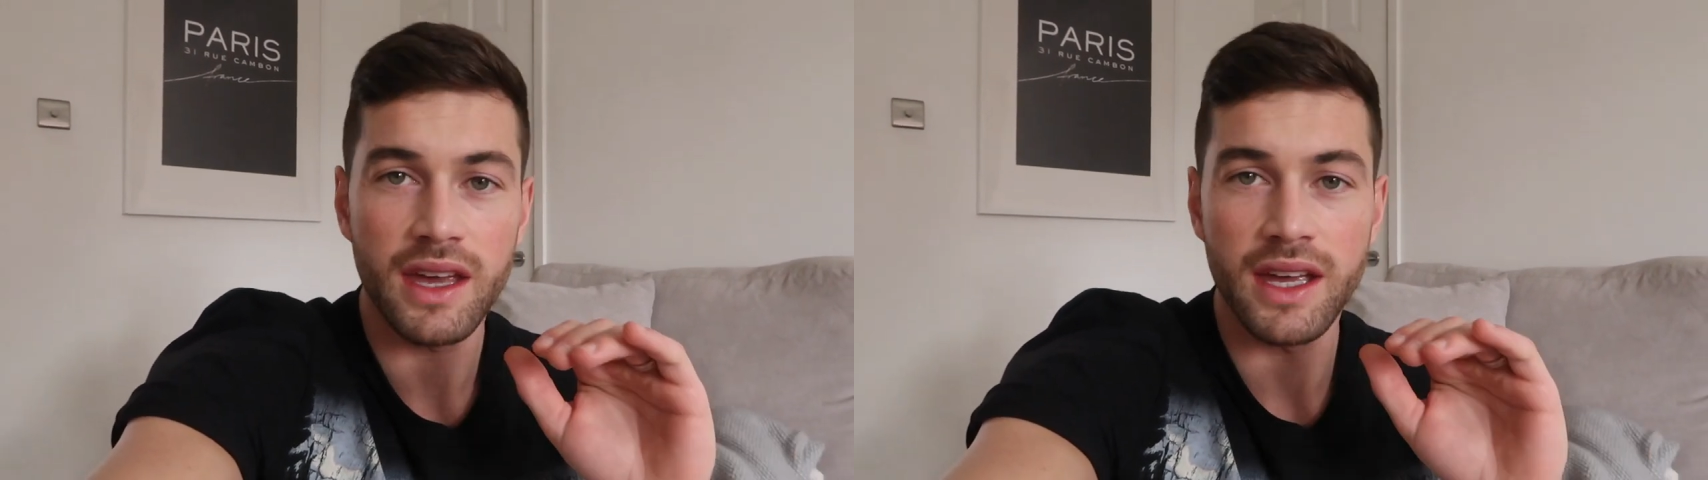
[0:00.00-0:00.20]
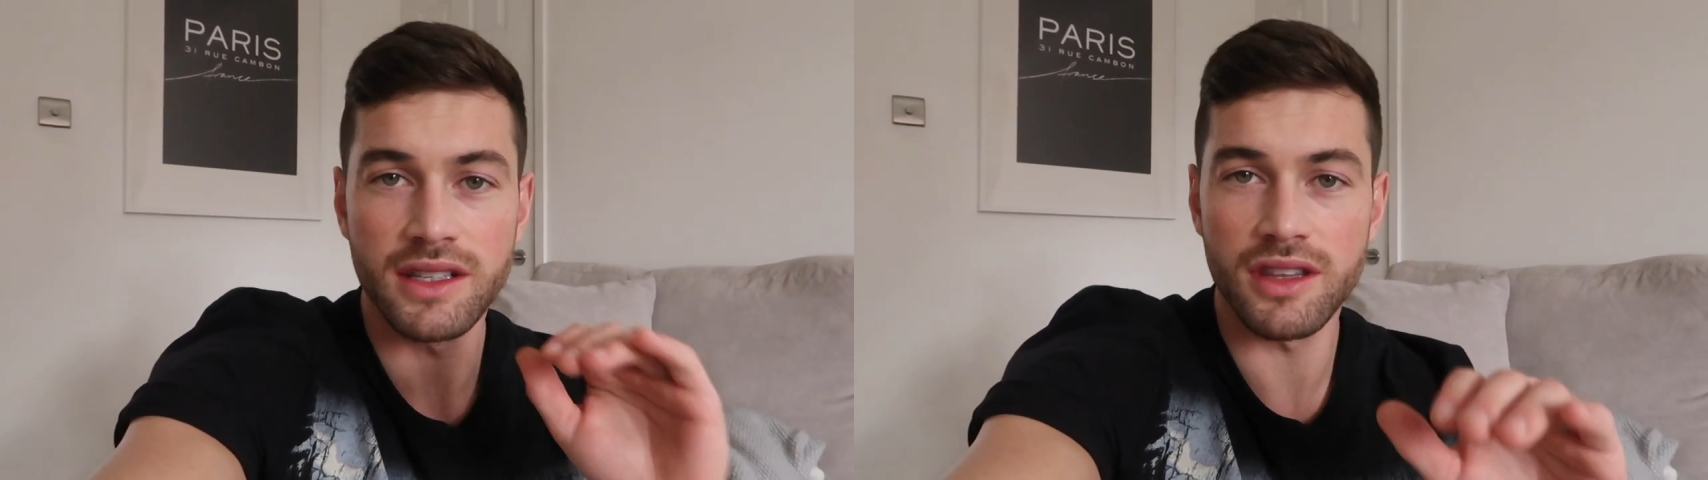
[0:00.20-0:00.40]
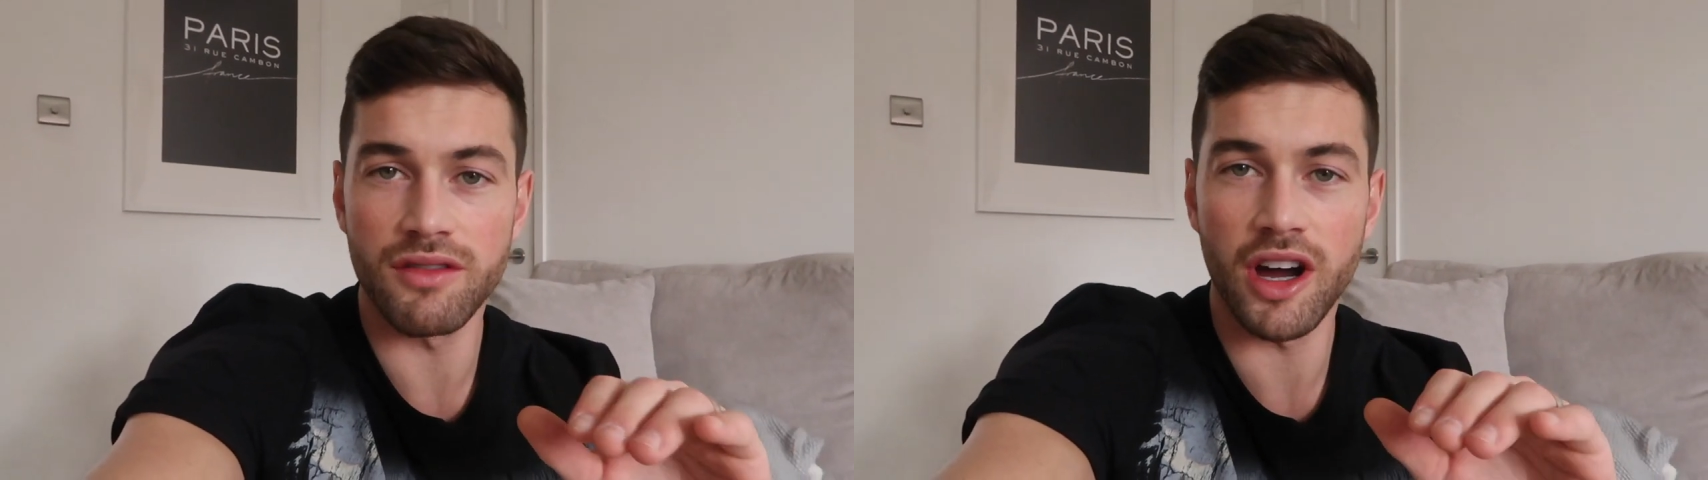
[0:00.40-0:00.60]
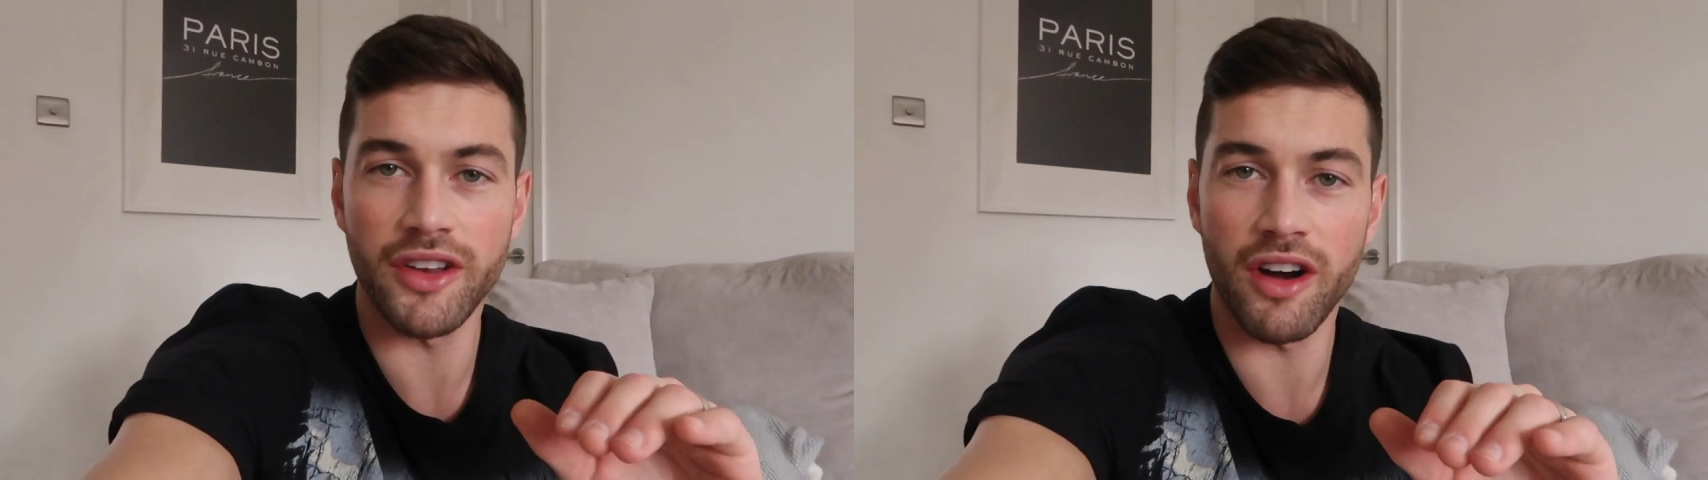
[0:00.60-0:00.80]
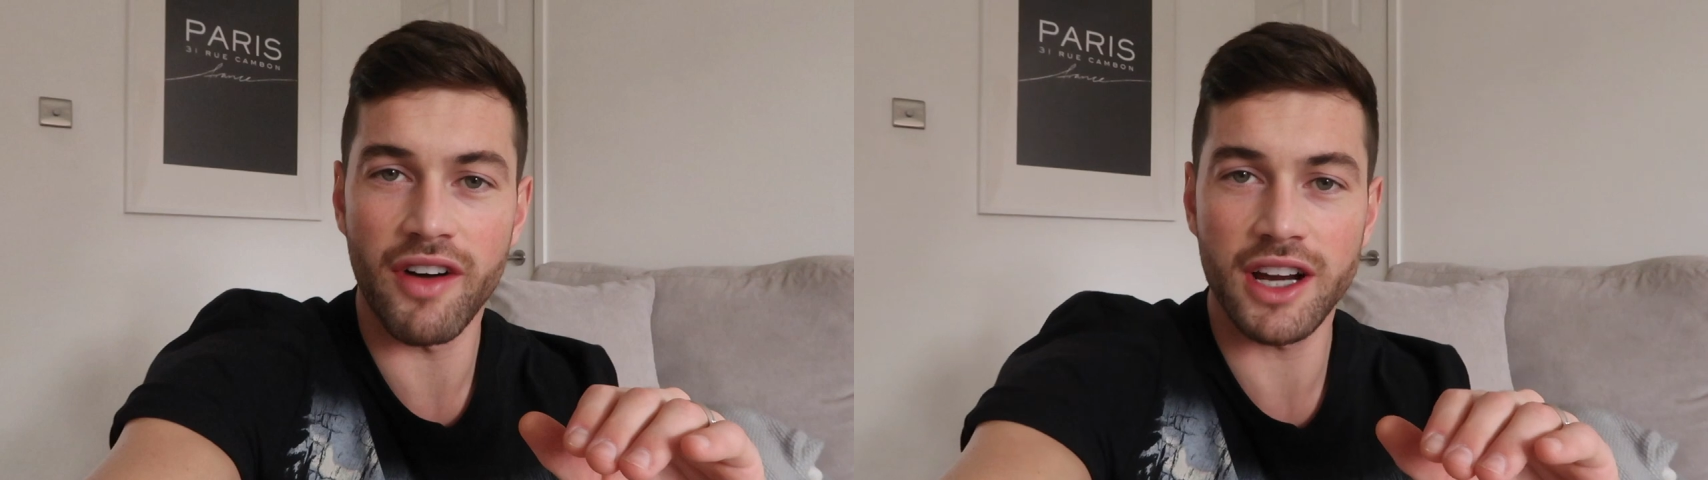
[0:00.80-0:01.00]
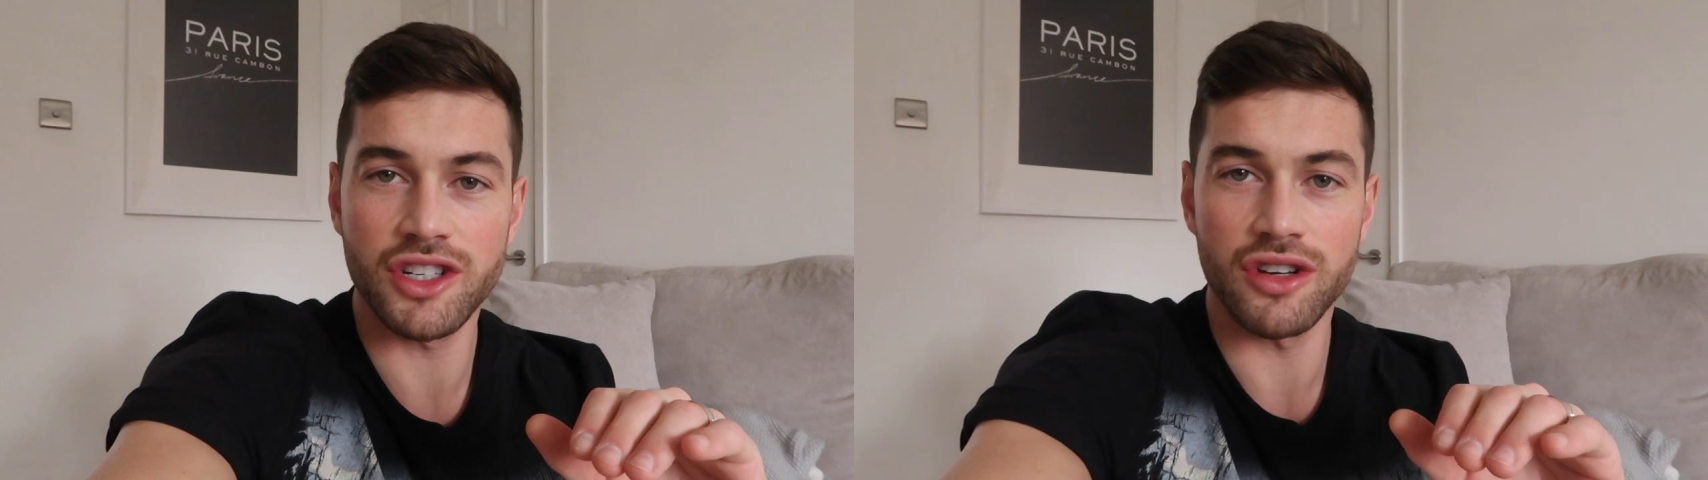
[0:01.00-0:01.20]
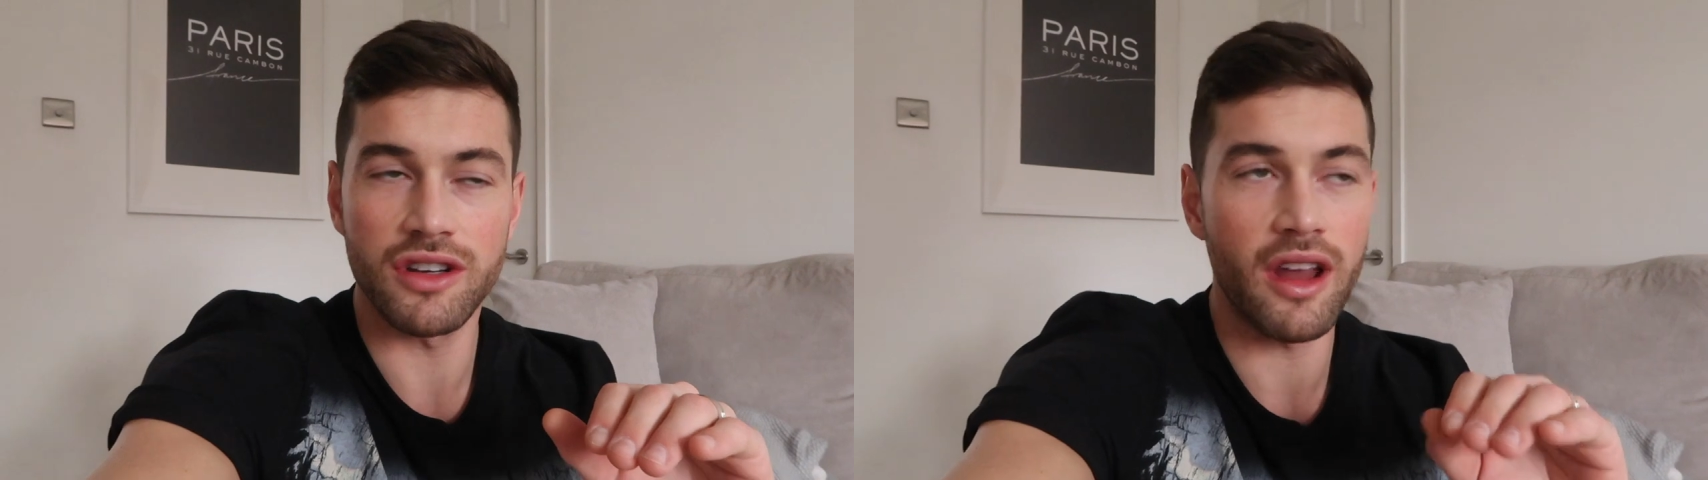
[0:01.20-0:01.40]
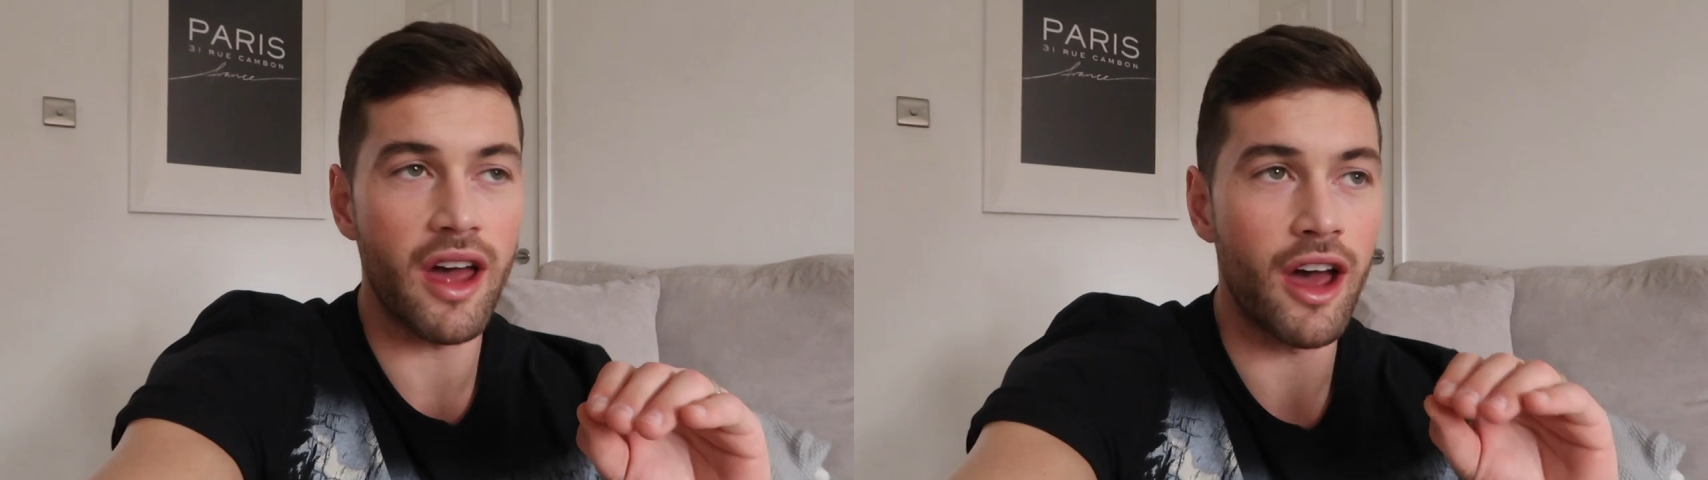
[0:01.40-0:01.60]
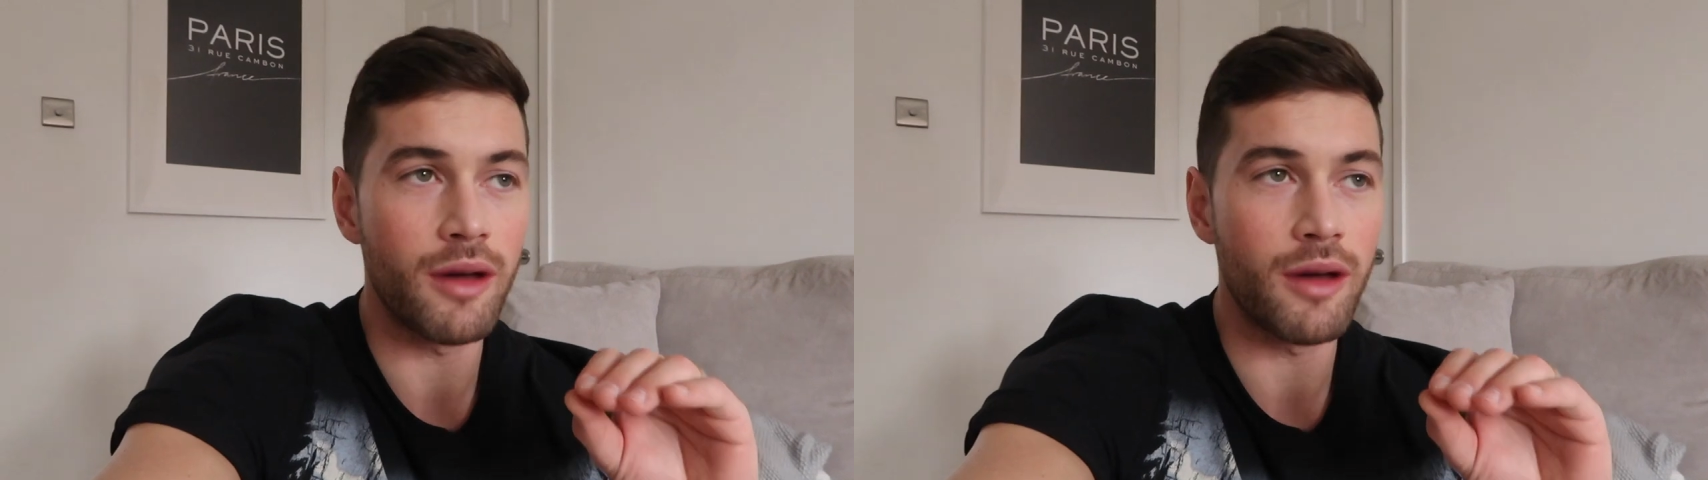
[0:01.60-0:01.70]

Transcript: into the right direction,